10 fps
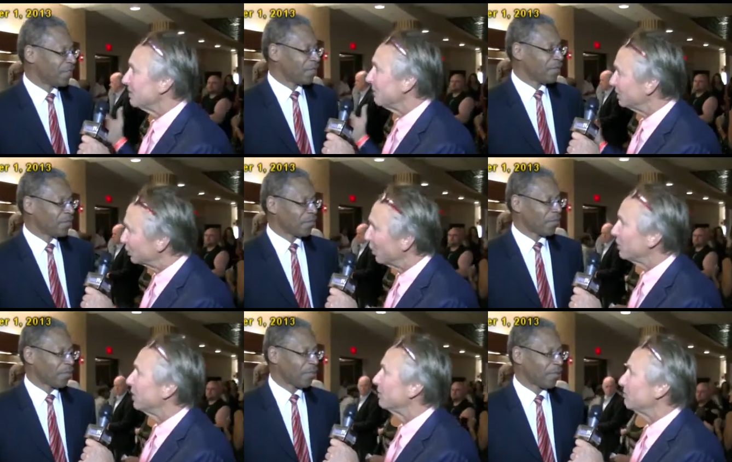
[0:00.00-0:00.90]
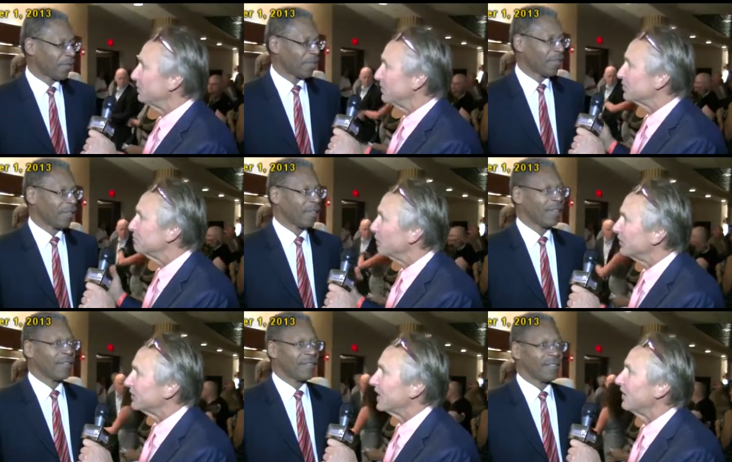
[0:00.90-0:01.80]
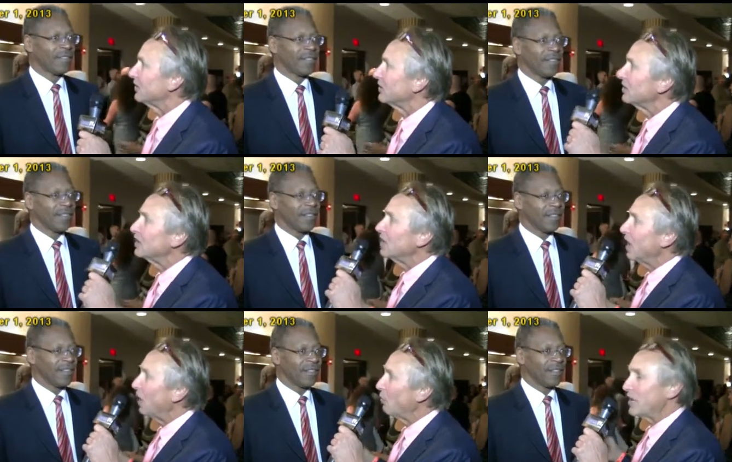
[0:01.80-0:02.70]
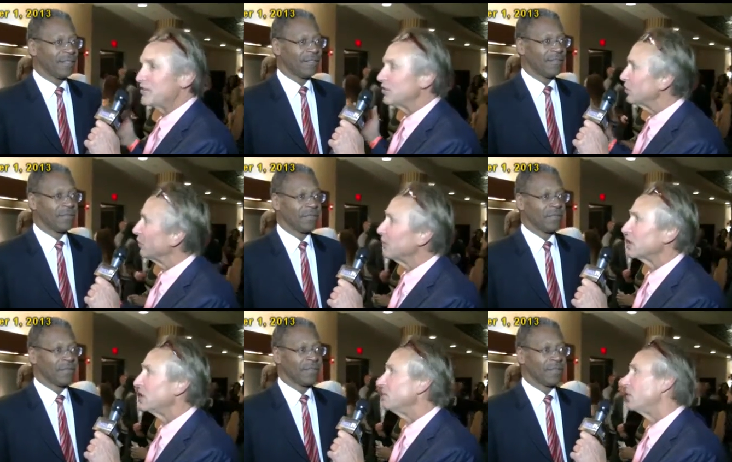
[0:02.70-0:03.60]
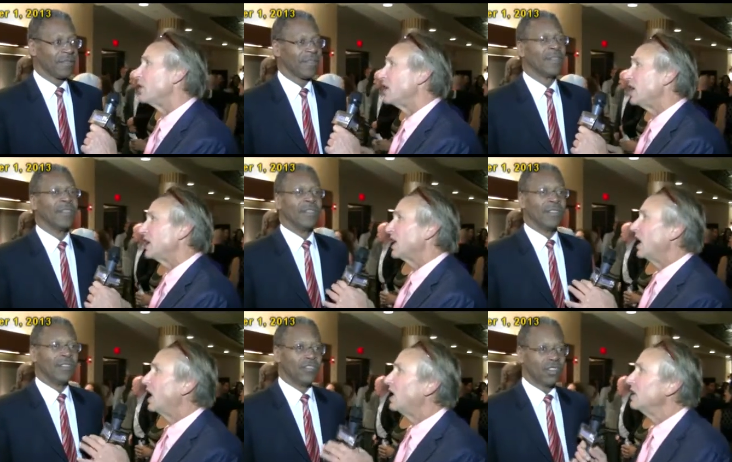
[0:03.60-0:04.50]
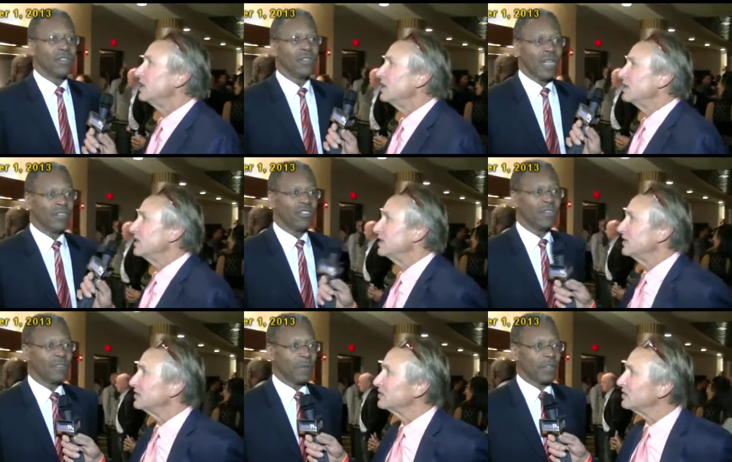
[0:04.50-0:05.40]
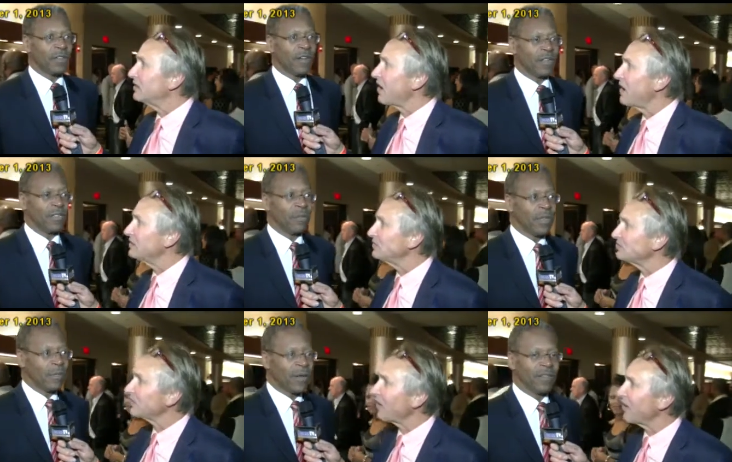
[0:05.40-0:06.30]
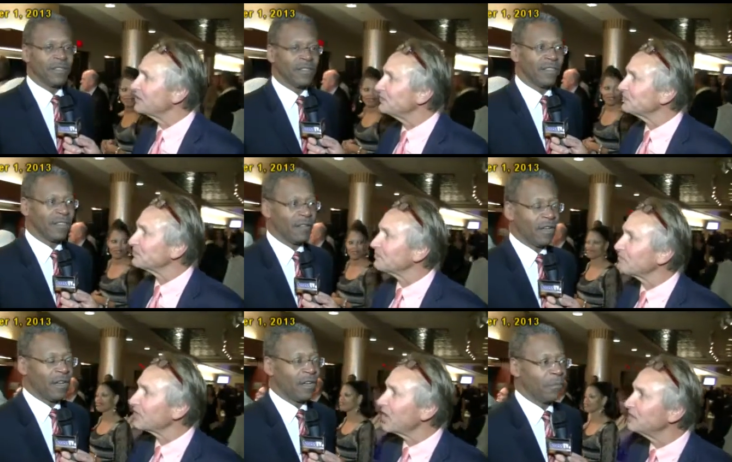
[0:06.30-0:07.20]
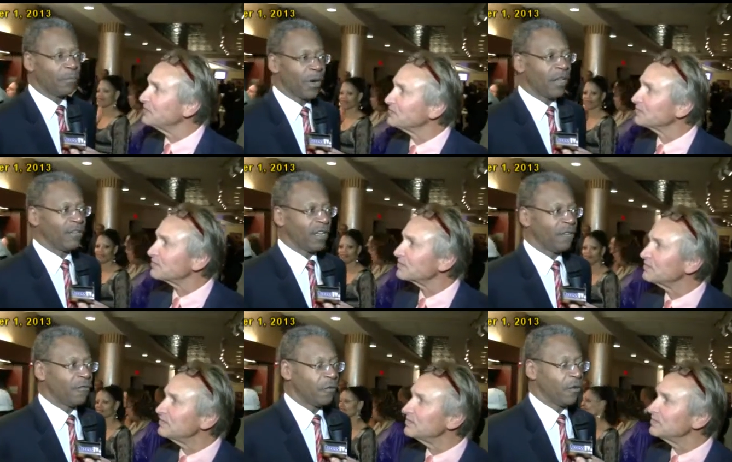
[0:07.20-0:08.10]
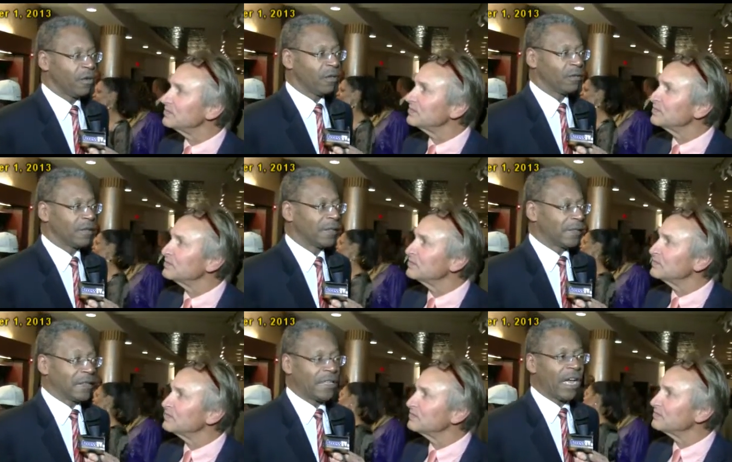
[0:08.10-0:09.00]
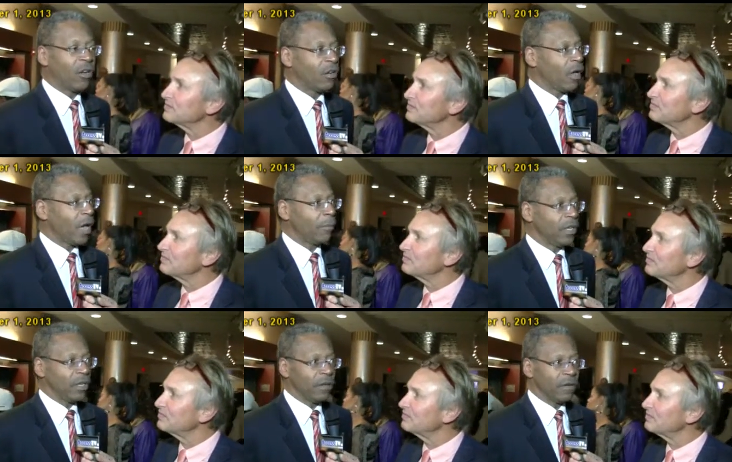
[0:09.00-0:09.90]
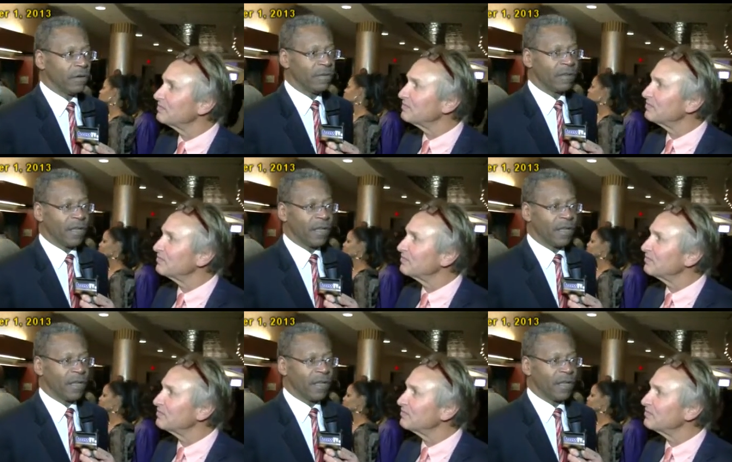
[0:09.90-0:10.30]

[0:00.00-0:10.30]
Speaker 1: about Joe Young putting this movie together? Uh, what does it do for the community? Uh,
Speaker 2: Joe, Joe has been talking to me about this uh, project for uh, I don't know how many years,